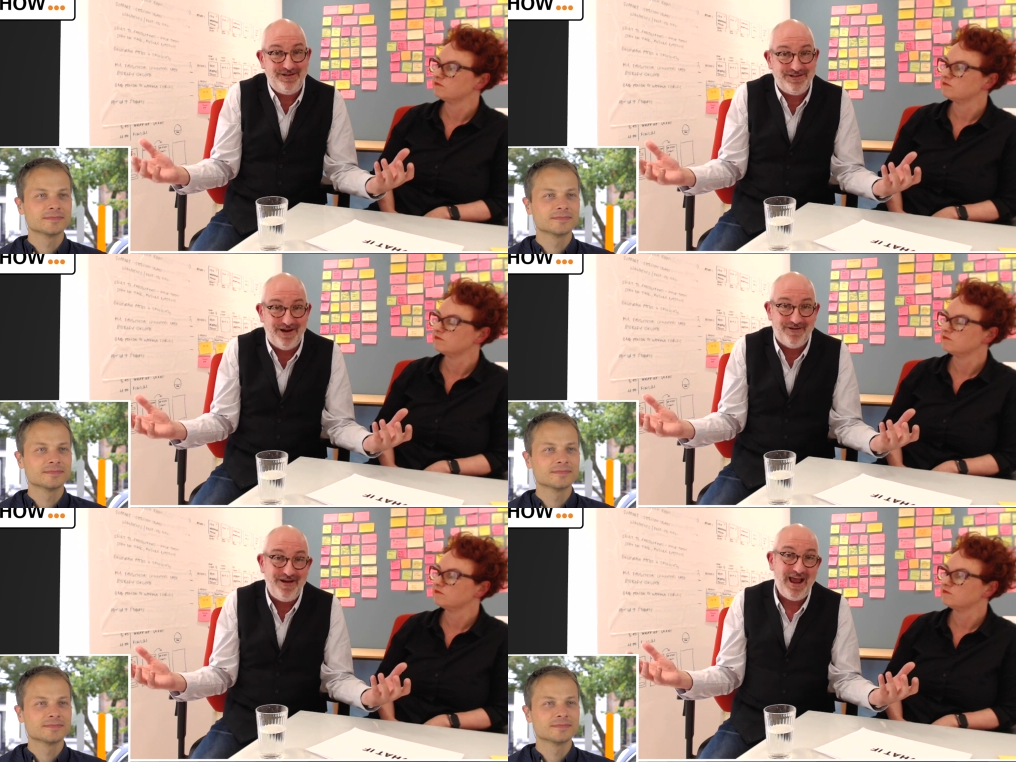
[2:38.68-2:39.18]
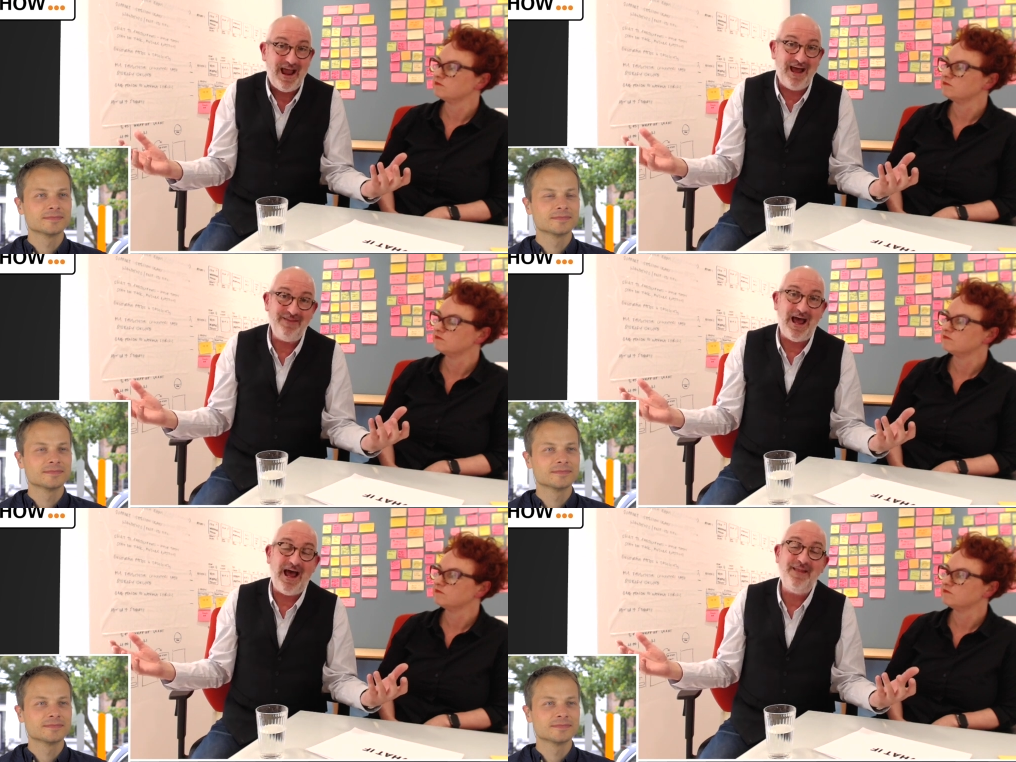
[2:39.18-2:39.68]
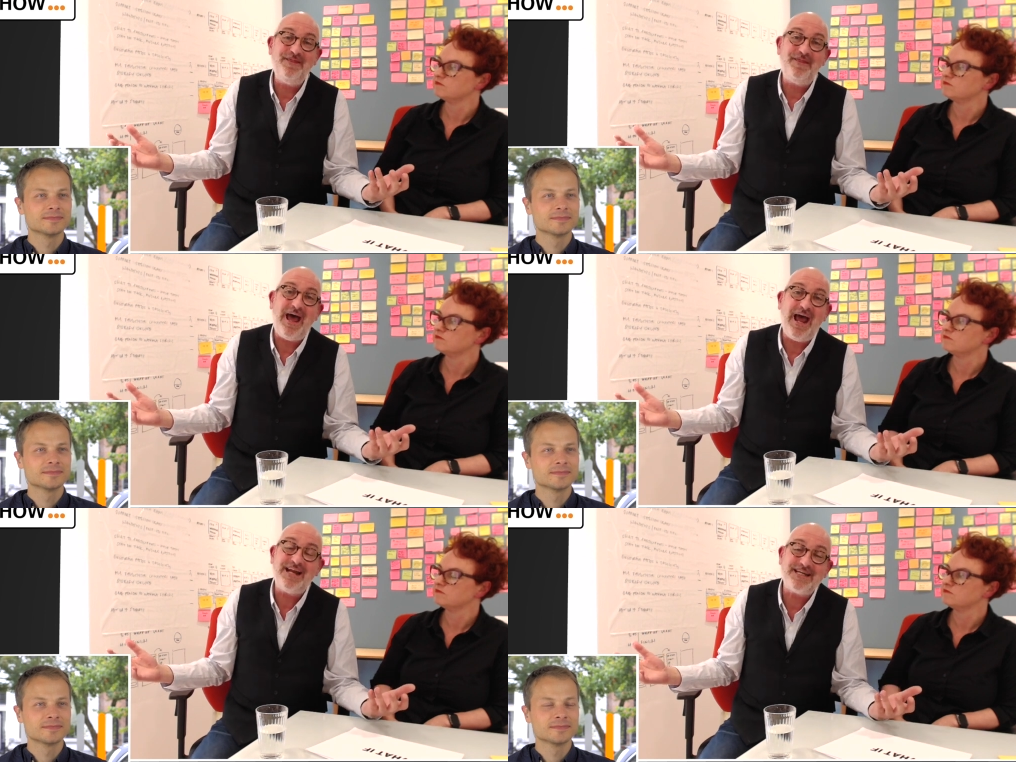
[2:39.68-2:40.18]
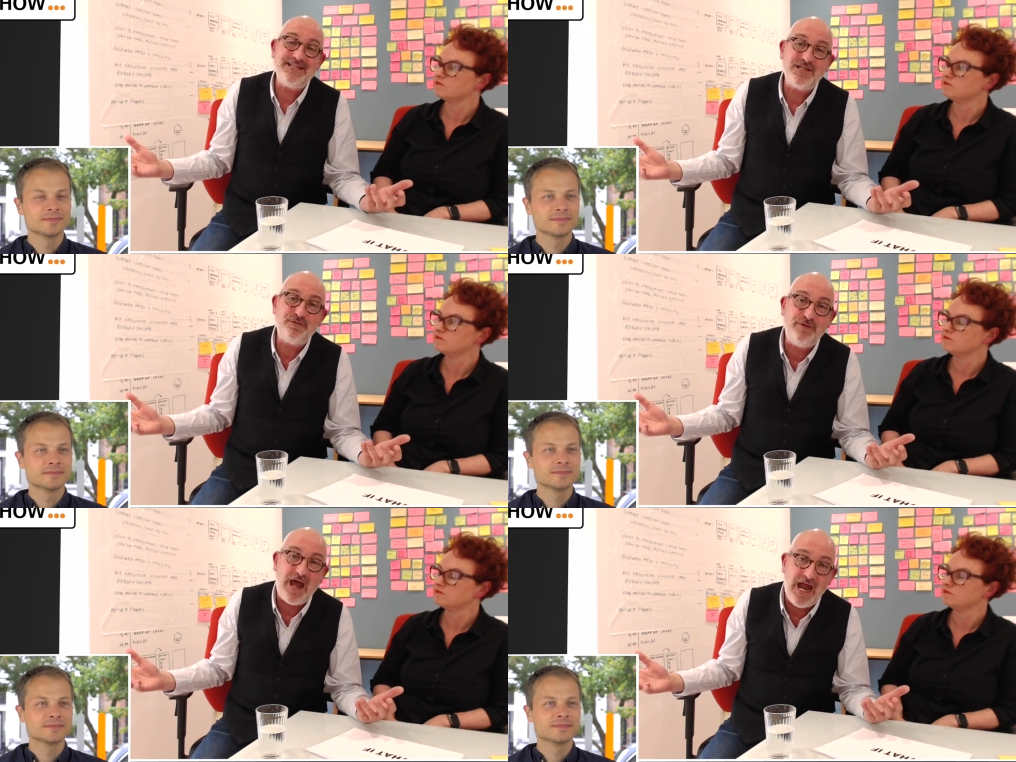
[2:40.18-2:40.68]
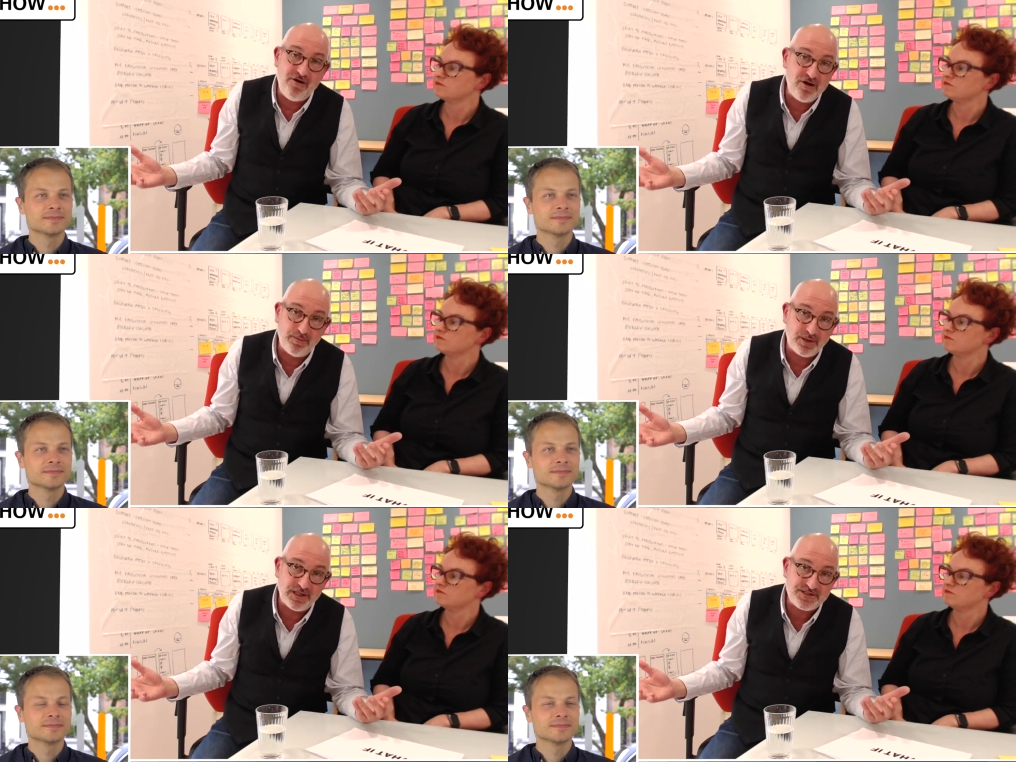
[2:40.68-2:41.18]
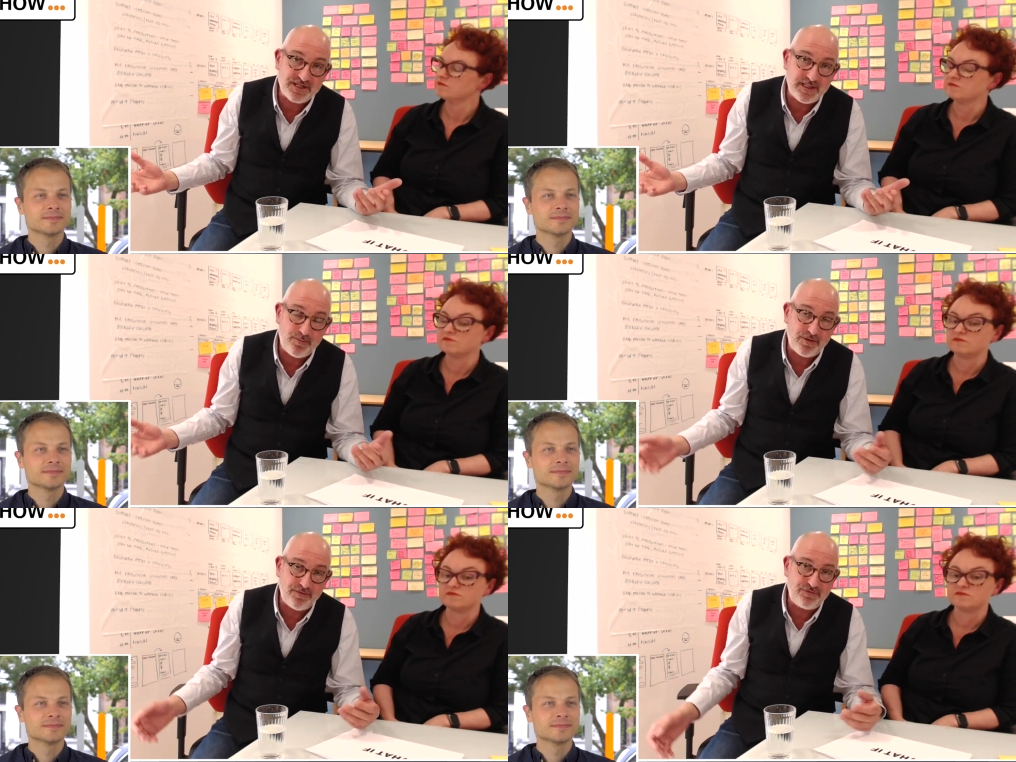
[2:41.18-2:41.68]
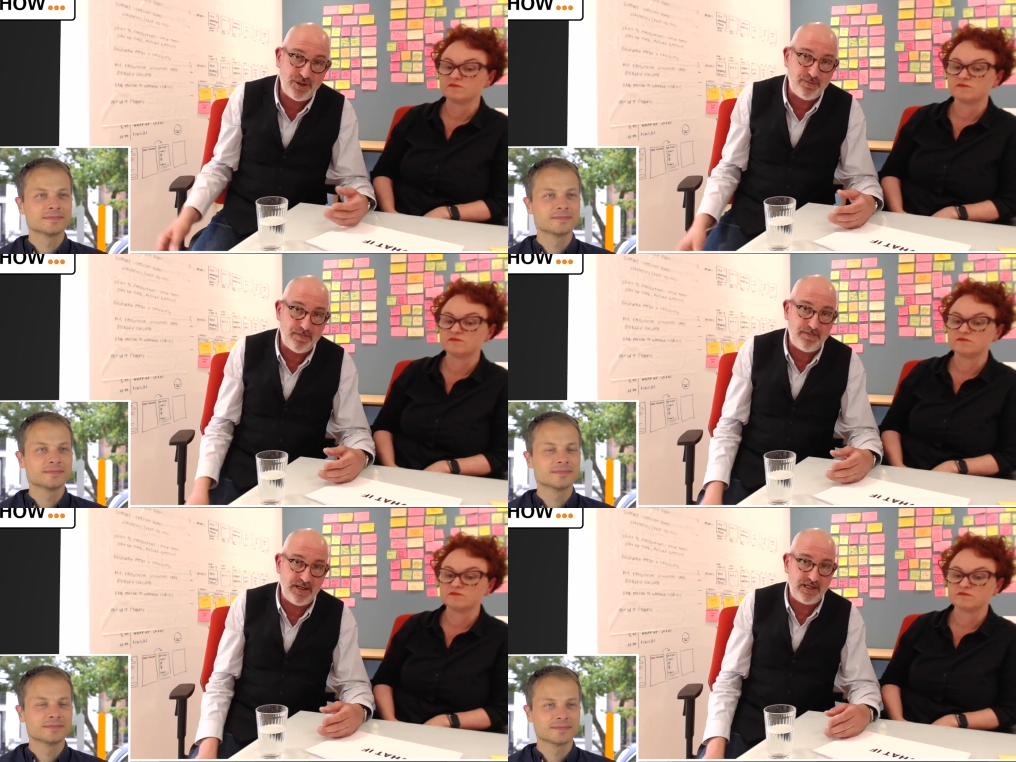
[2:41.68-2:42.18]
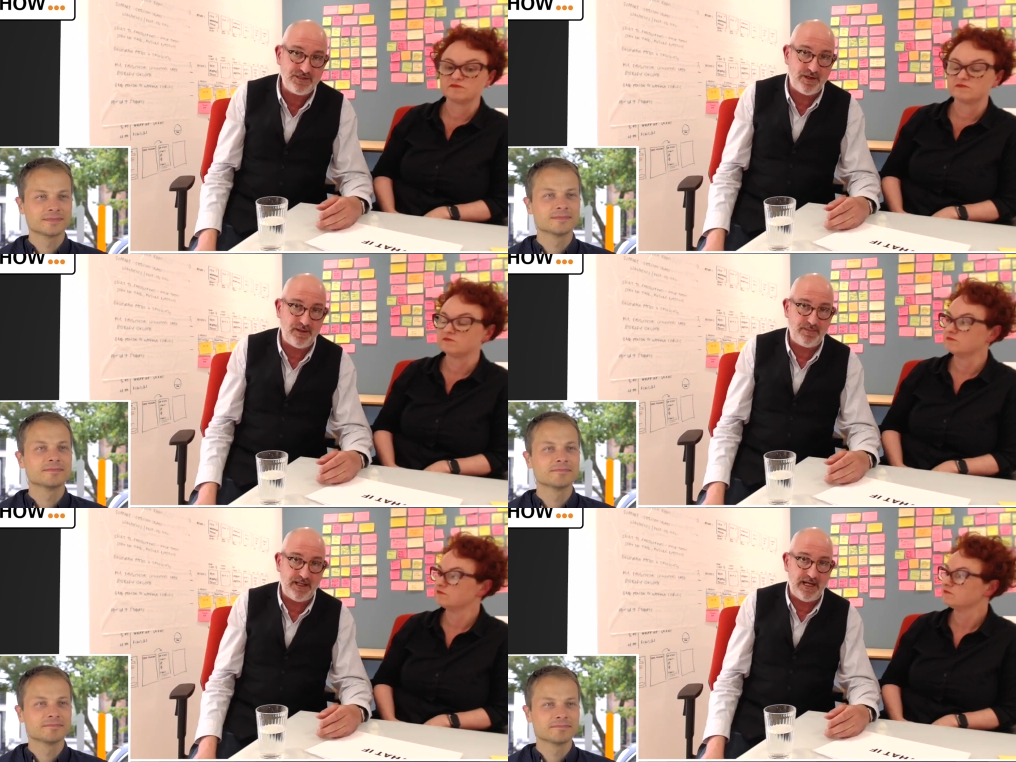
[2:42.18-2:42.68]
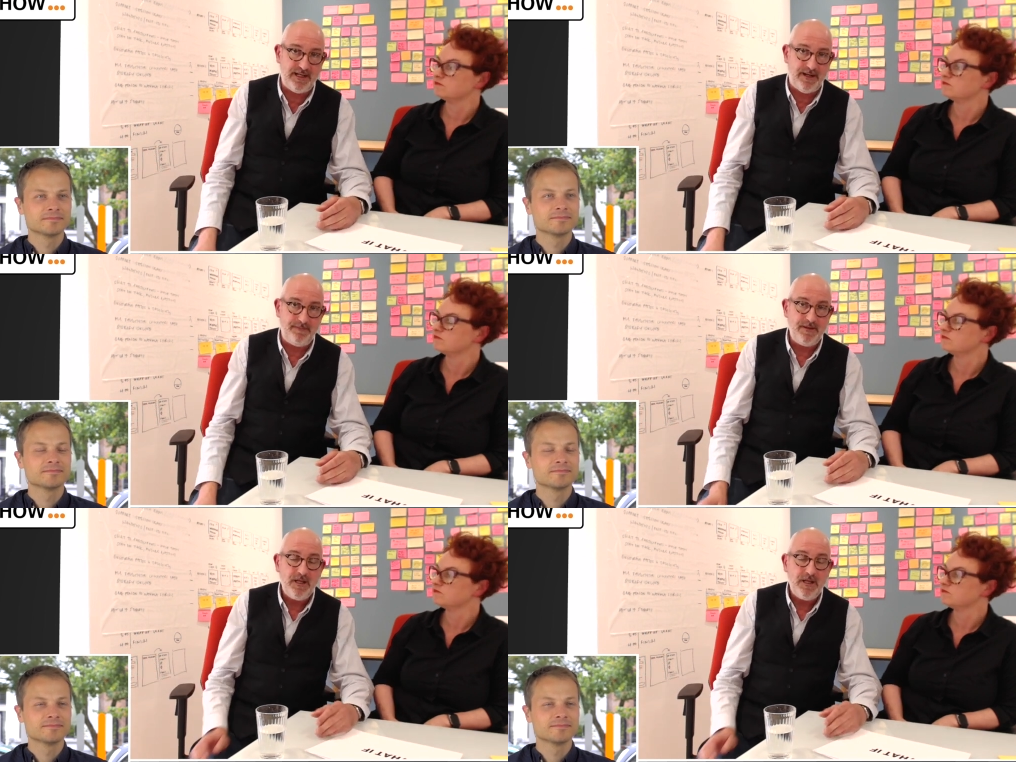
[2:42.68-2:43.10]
Speaker 1: you know, and, and that is as variable as the number of human beings on the planet.